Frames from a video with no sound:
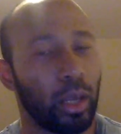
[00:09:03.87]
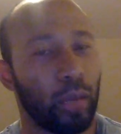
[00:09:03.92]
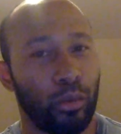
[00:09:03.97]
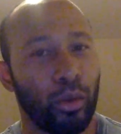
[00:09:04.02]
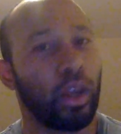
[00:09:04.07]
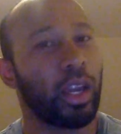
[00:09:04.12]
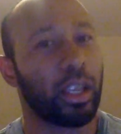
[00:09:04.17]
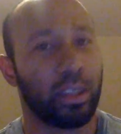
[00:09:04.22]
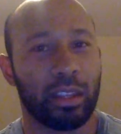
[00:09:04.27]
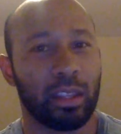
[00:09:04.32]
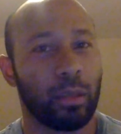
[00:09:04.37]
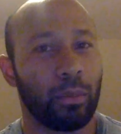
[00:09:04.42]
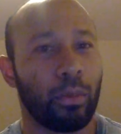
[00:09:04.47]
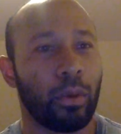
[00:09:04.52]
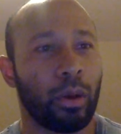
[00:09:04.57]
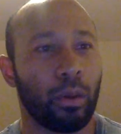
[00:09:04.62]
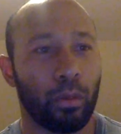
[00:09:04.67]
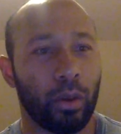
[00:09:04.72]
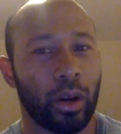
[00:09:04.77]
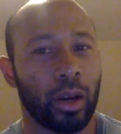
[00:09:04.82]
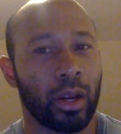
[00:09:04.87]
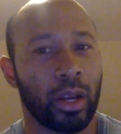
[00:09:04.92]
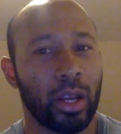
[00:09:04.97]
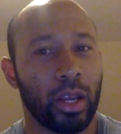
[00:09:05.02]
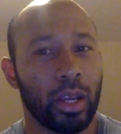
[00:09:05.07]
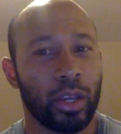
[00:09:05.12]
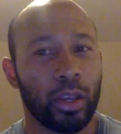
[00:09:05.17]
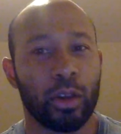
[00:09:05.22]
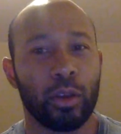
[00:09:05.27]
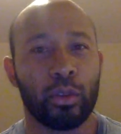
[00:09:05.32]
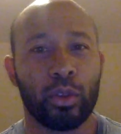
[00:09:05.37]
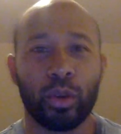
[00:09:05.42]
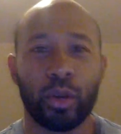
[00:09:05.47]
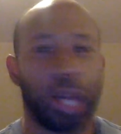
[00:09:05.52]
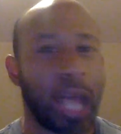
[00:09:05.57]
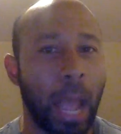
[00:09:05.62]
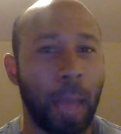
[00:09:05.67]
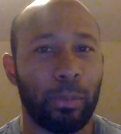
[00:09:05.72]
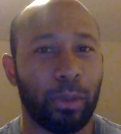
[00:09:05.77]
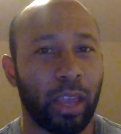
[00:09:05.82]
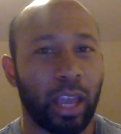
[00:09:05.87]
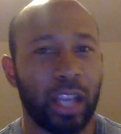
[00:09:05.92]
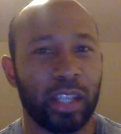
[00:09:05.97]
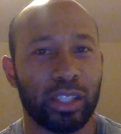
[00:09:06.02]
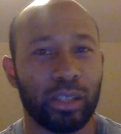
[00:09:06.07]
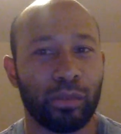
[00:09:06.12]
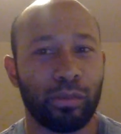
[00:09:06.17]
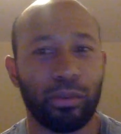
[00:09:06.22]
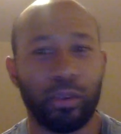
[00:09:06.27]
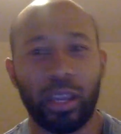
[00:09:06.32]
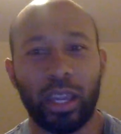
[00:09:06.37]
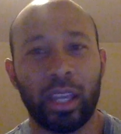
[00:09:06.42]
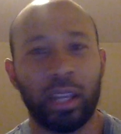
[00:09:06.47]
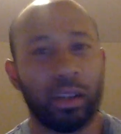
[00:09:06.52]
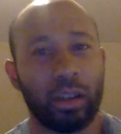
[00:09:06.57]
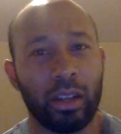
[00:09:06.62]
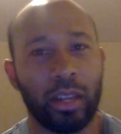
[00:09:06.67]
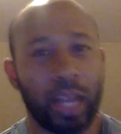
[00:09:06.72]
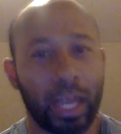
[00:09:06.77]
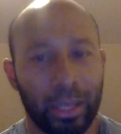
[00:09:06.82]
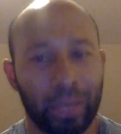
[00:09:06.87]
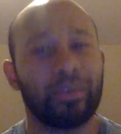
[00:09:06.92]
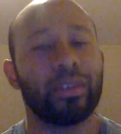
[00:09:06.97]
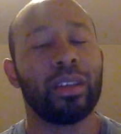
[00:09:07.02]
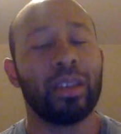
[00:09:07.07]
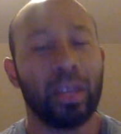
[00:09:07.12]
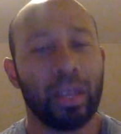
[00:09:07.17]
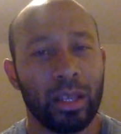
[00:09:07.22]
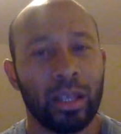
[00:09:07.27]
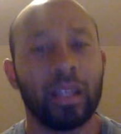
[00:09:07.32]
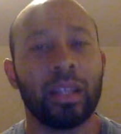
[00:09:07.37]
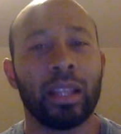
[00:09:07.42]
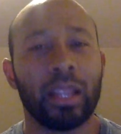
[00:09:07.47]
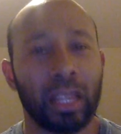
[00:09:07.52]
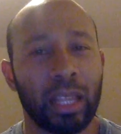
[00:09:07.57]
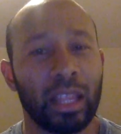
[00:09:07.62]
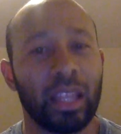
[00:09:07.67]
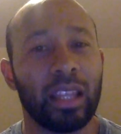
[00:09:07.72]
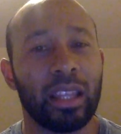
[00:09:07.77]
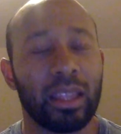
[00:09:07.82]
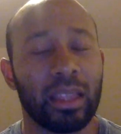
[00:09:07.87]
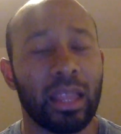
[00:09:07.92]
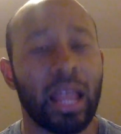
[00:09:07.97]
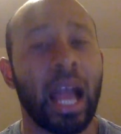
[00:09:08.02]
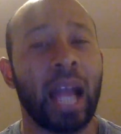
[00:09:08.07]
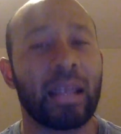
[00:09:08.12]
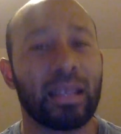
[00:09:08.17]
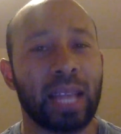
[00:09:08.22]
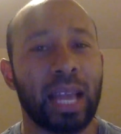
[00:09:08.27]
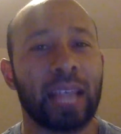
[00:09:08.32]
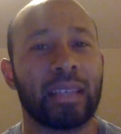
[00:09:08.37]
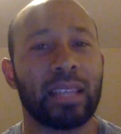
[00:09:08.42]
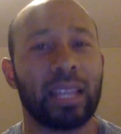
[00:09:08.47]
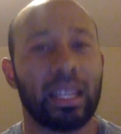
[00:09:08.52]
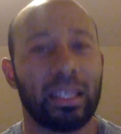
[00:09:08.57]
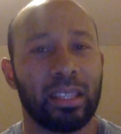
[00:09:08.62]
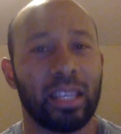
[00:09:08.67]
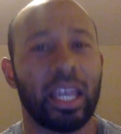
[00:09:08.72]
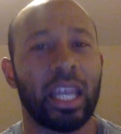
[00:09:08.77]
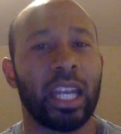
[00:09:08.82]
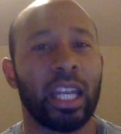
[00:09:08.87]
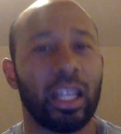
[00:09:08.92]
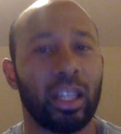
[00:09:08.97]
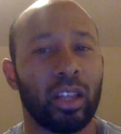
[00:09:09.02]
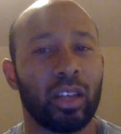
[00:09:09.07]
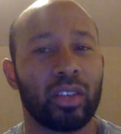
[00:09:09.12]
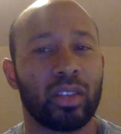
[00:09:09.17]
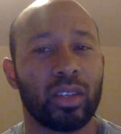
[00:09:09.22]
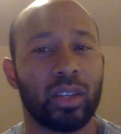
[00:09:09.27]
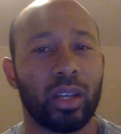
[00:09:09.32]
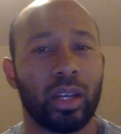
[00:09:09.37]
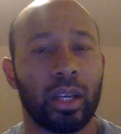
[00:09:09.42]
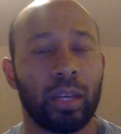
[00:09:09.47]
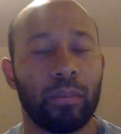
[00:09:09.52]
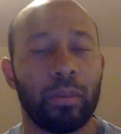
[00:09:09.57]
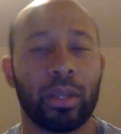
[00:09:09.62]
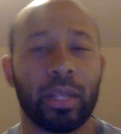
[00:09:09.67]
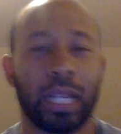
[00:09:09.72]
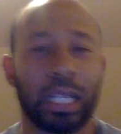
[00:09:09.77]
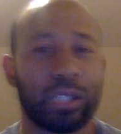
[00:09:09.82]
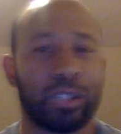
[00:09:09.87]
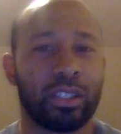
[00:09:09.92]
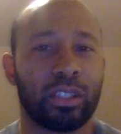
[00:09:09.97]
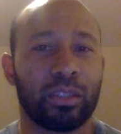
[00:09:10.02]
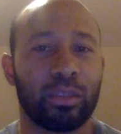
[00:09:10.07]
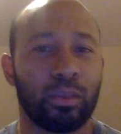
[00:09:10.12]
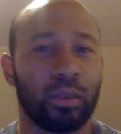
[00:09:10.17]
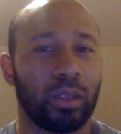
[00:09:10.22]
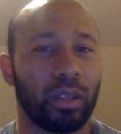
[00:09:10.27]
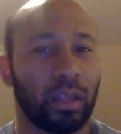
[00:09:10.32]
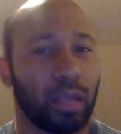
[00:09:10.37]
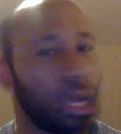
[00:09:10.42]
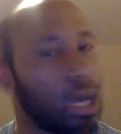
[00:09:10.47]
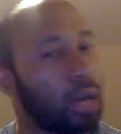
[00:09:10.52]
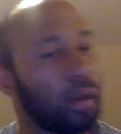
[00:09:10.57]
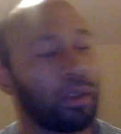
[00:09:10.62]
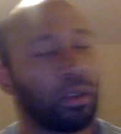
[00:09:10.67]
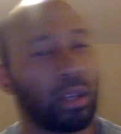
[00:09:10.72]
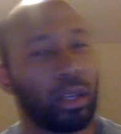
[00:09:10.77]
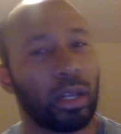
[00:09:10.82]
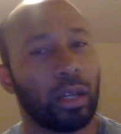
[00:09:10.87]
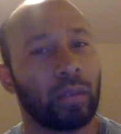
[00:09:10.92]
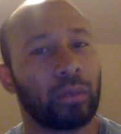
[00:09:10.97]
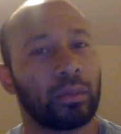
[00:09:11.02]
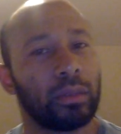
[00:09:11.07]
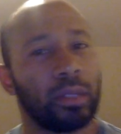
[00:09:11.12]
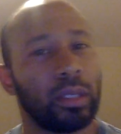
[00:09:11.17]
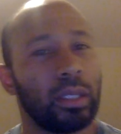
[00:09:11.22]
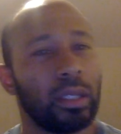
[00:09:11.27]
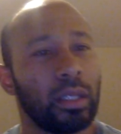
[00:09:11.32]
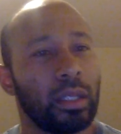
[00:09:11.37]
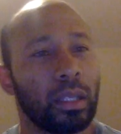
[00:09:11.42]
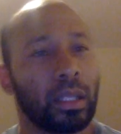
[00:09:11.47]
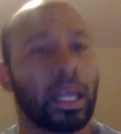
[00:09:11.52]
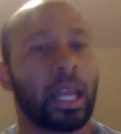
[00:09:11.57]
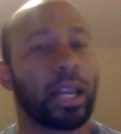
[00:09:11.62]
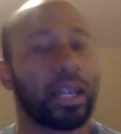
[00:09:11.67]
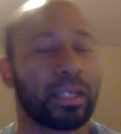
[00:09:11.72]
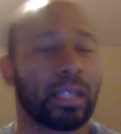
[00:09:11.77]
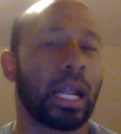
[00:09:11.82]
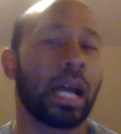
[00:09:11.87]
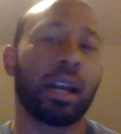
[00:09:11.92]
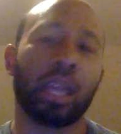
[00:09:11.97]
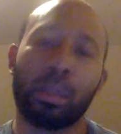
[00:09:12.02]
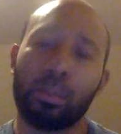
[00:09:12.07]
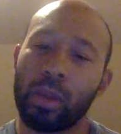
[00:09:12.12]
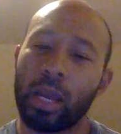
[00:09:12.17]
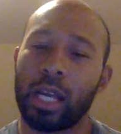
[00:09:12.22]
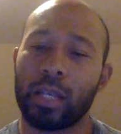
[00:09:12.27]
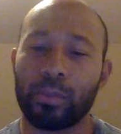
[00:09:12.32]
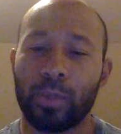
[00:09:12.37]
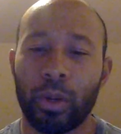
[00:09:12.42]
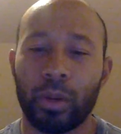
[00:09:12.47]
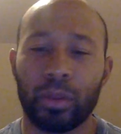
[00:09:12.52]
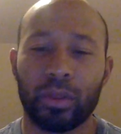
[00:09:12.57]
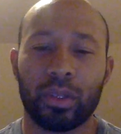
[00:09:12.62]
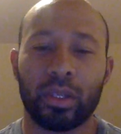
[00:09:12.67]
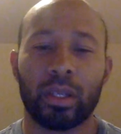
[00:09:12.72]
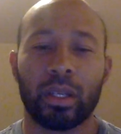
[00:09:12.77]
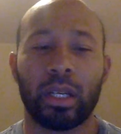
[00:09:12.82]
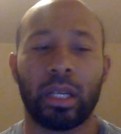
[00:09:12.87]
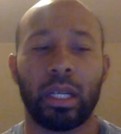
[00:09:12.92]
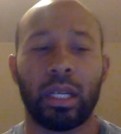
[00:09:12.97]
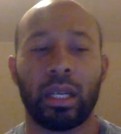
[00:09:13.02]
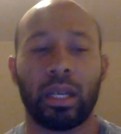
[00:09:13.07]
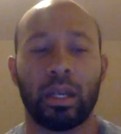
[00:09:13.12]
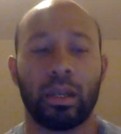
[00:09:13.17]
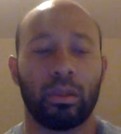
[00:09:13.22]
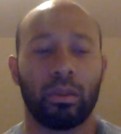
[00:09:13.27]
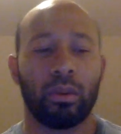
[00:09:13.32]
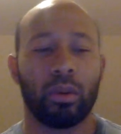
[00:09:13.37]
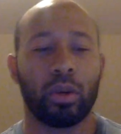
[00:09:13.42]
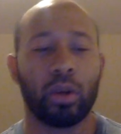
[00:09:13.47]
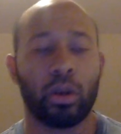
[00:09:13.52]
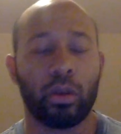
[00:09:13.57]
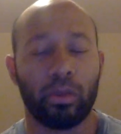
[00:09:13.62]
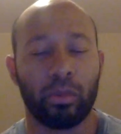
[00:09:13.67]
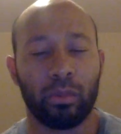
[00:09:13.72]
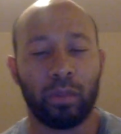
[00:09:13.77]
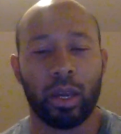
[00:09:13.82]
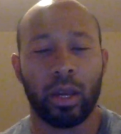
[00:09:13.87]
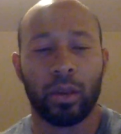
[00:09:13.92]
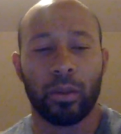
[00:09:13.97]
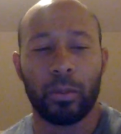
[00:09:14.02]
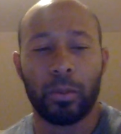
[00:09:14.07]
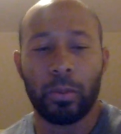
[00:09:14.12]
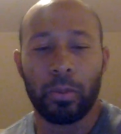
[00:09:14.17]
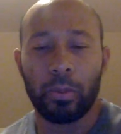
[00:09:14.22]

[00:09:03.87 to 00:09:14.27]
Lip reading: If you get to the point where you're doing an application fee and all that, 9 times out of 10 it looks good. But that's just like I said, I'll keep you guys posted, and we'll go from there.